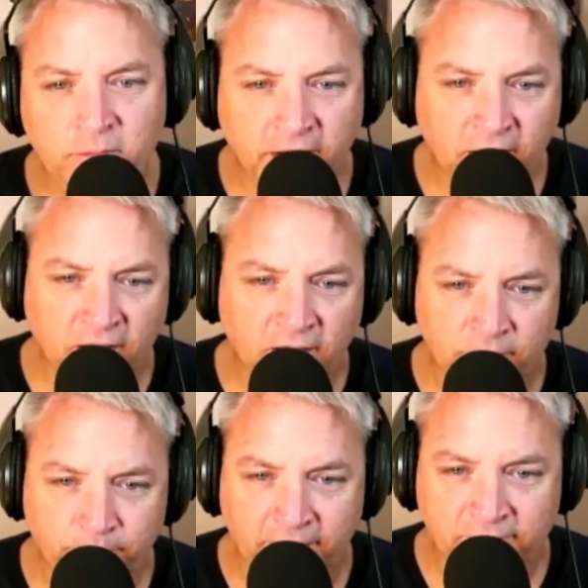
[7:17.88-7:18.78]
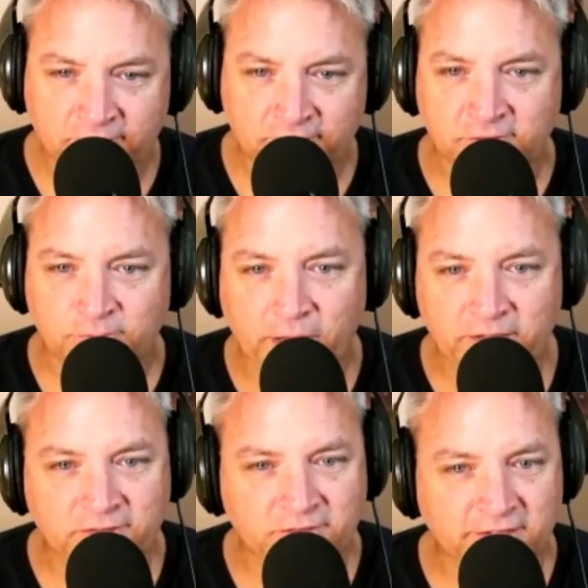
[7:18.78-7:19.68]
God,
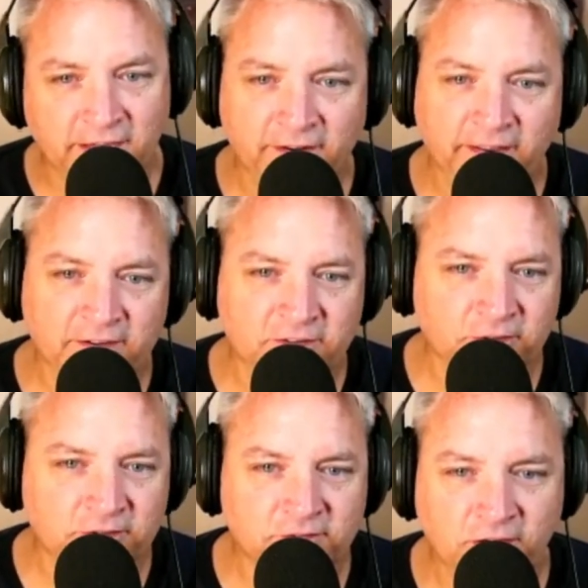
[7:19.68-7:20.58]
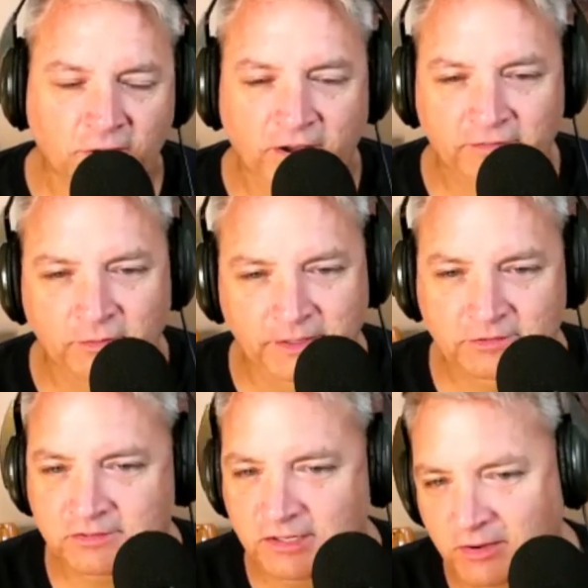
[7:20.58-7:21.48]
best ending to a show ever,
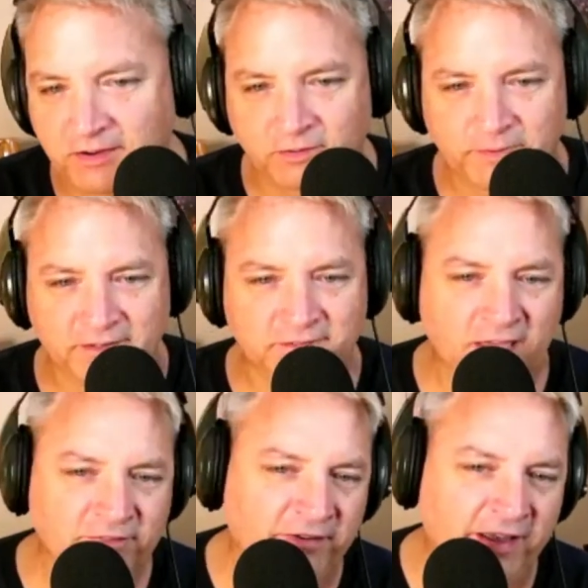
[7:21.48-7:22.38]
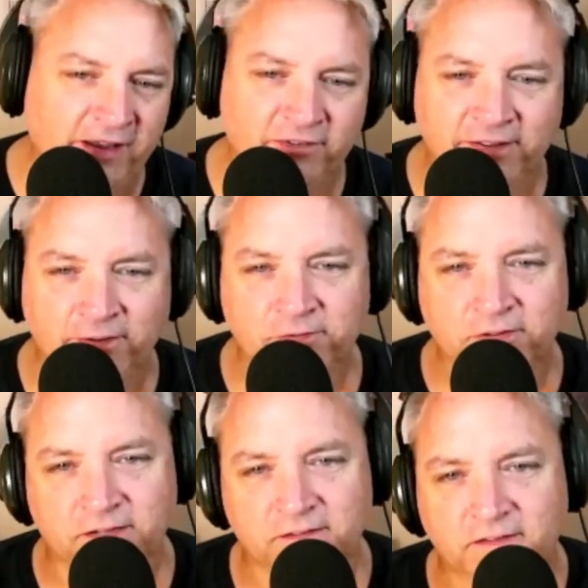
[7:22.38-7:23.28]
best show ever, best sci-fi ever. And I was
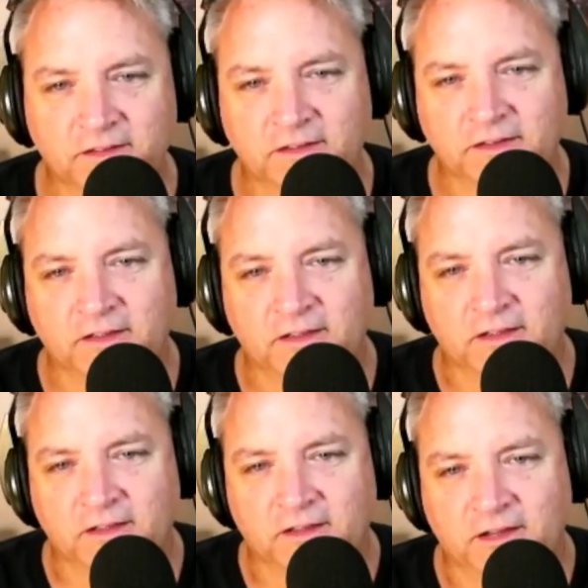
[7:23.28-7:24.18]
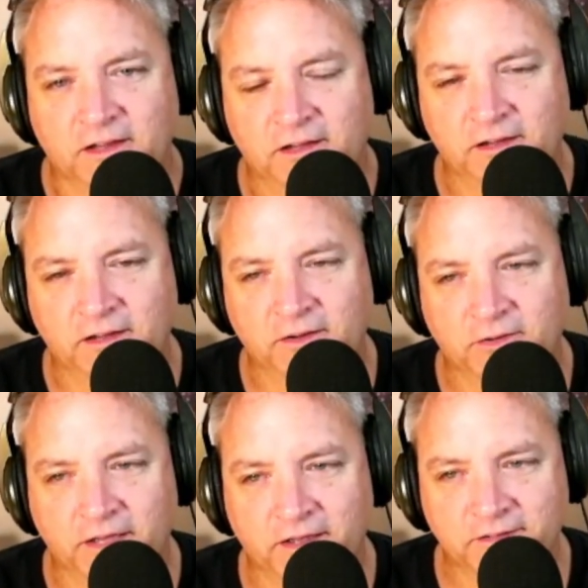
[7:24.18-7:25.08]
like,
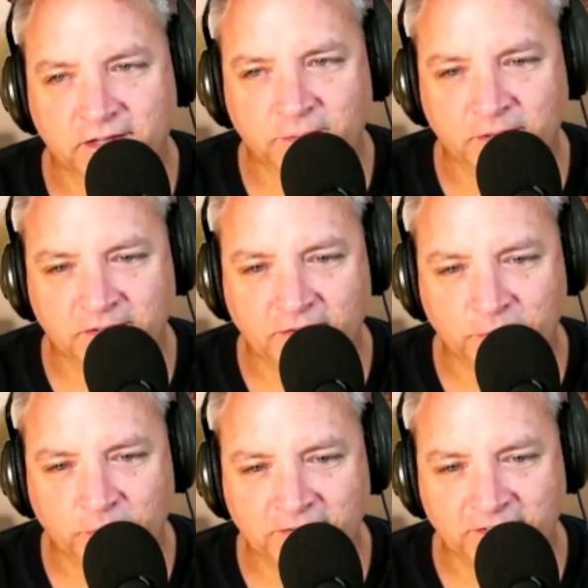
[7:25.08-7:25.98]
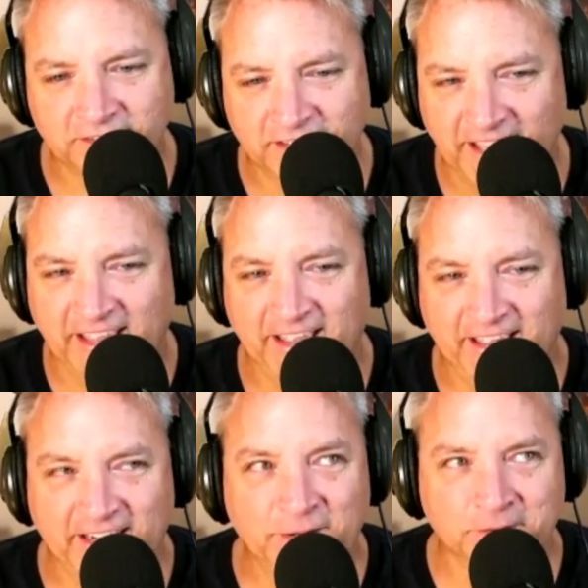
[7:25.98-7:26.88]
okay, I guess I got to make time to watch this.
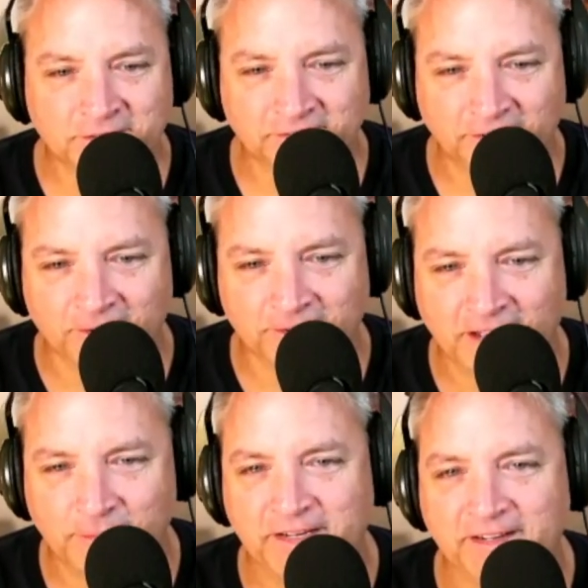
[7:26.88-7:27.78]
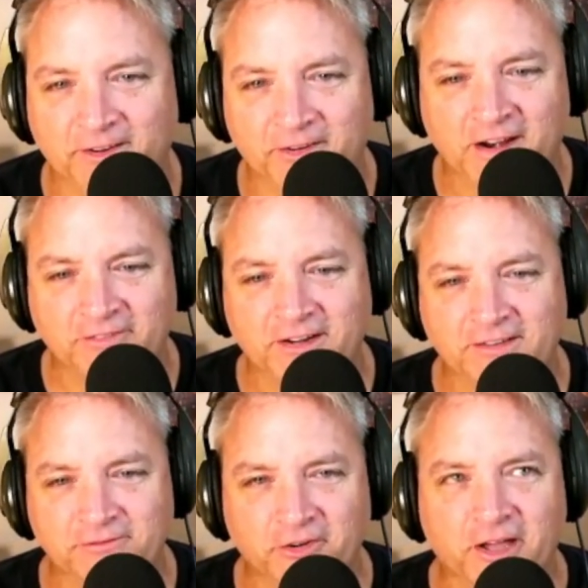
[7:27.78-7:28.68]
And he wasn't wrong. I mean, on
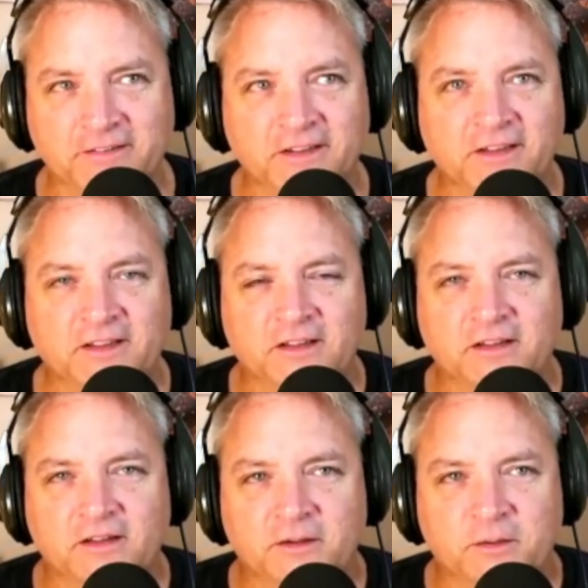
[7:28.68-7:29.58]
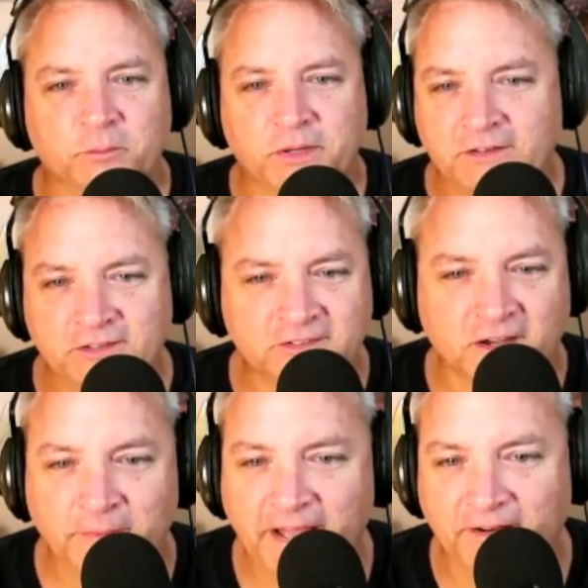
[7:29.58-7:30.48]
every front, but it just
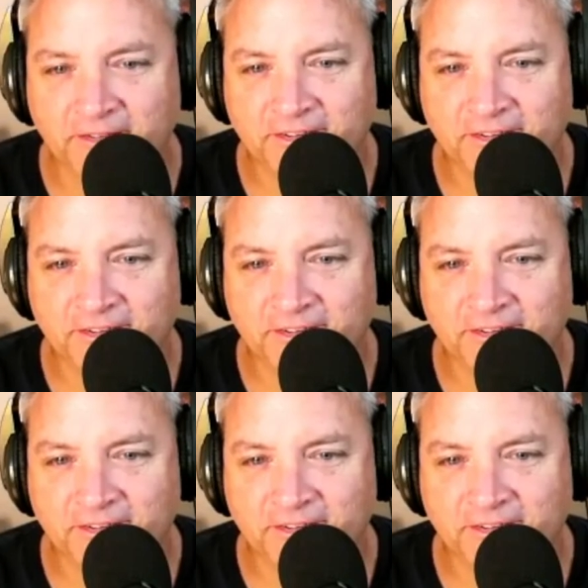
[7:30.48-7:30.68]
come out.